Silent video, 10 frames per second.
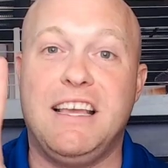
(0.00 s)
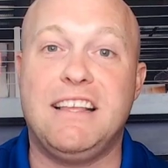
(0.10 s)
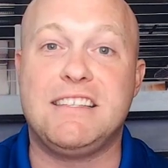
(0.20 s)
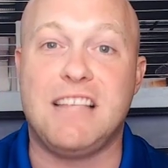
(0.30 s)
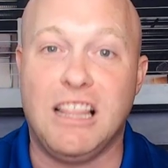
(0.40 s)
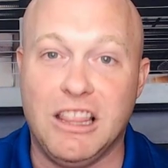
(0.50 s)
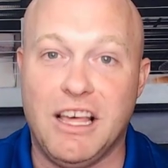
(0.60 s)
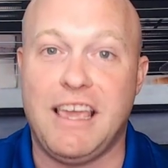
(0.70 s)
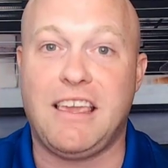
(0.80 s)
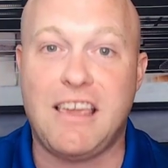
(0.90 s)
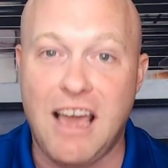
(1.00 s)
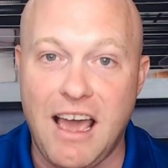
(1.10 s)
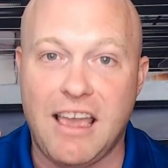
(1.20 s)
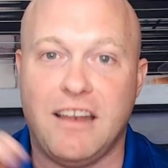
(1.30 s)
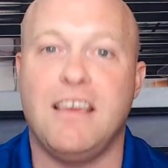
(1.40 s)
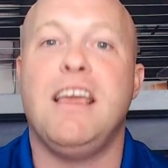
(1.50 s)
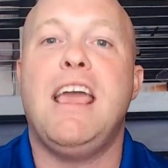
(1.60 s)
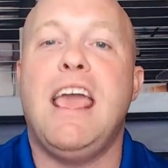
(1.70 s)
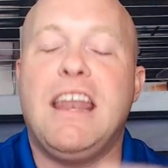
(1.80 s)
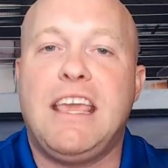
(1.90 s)
at as like kind.
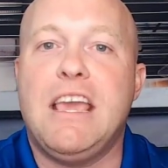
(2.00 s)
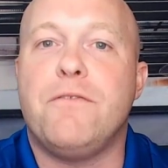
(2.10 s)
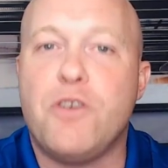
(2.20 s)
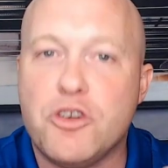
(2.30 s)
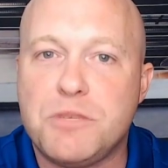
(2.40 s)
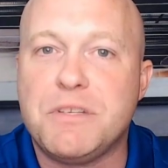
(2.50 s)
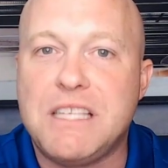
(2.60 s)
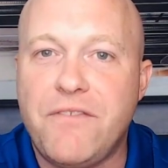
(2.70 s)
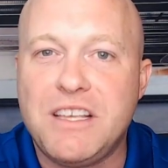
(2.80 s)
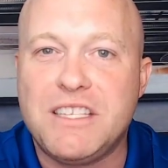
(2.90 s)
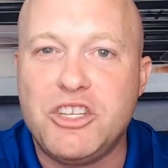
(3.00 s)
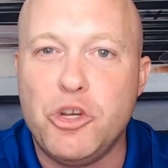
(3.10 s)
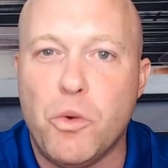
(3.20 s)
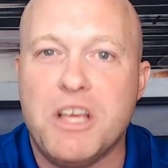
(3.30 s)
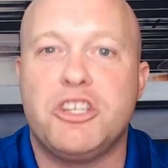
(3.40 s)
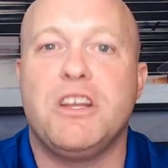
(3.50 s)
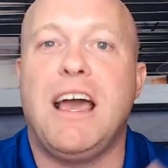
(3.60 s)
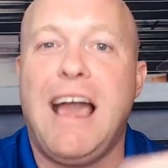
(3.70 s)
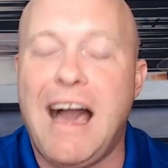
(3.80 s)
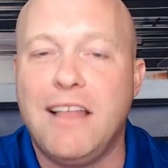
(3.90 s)
And again, for your specific situation,
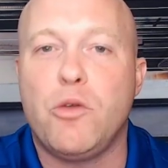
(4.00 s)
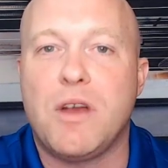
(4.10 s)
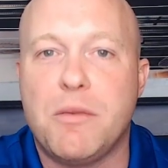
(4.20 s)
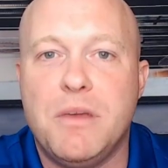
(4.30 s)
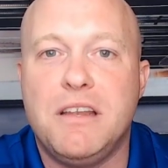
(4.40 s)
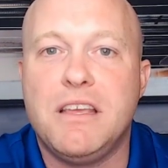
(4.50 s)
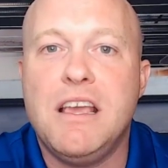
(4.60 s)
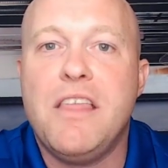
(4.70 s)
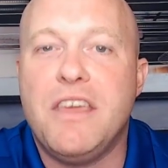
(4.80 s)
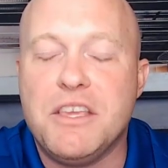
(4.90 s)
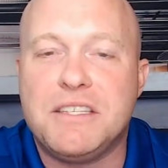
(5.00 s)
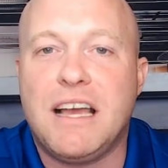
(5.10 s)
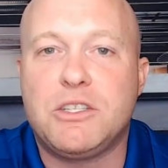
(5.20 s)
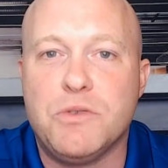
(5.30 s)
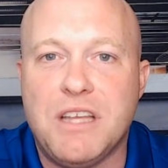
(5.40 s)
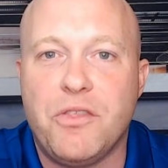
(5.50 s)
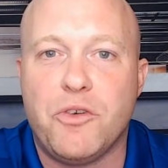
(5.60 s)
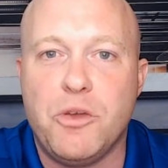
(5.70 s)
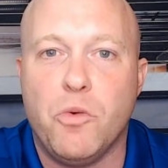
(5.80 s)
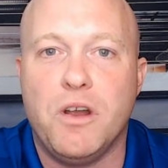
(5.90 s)
I highly recommend that you talk to a
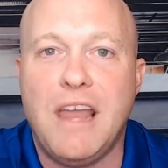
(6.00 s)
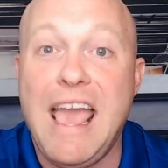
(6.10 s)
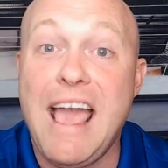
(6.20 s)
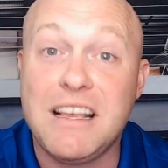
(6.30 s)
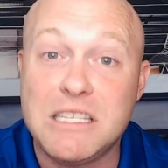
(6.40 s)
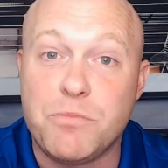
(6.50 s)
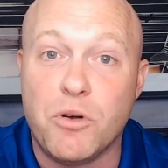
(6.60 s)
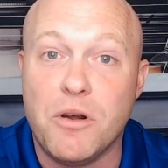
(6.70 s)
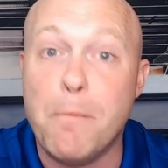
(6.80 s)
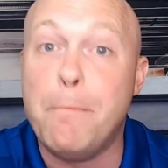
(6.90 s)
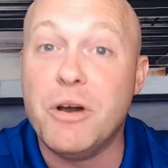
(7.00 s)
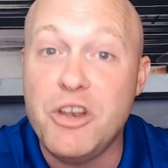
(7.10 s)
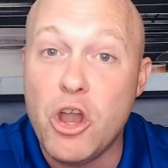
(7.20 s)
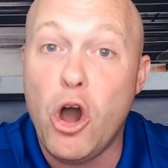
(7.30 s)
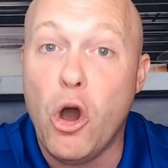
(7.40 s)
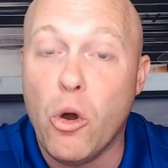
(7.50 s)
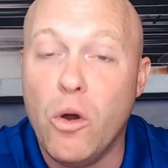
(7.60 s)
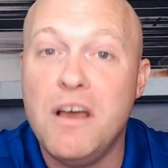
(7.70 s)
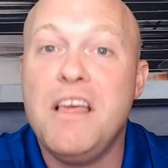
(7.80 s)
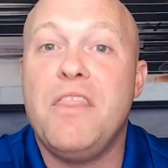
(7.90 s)
1031 expert, but
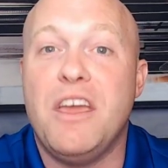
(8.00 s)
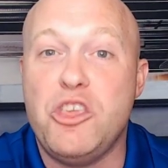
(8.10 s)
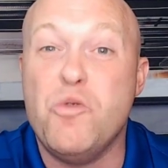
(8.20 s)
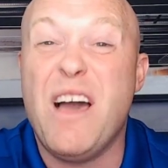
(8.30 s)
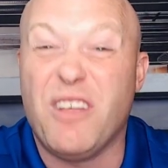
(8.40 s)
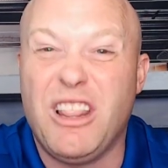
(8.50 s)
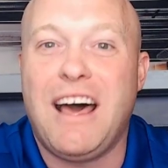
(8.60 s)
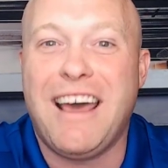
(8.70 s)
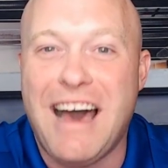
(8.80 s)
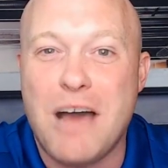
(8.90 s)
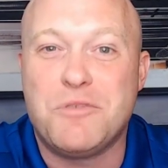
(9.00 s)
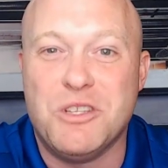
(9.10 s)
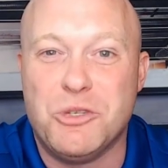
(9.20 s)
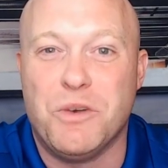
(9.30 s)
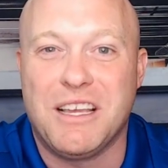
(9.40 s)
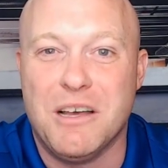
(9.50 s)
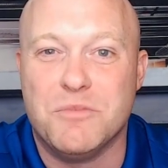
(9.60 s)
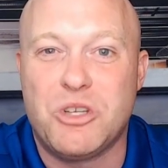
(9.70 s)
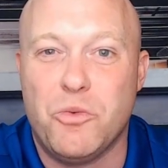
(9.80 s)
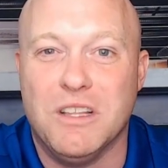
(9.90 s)
know that you have a lot of options when it
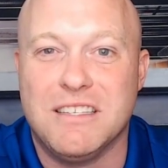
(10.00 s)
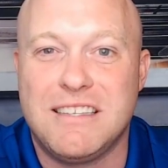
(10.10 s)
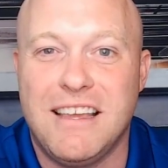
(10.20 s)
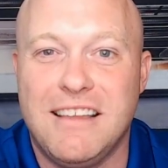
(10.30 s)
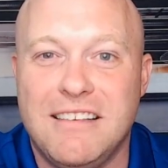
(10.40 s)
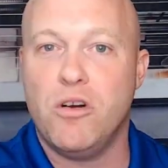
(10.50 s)
comes to real estate.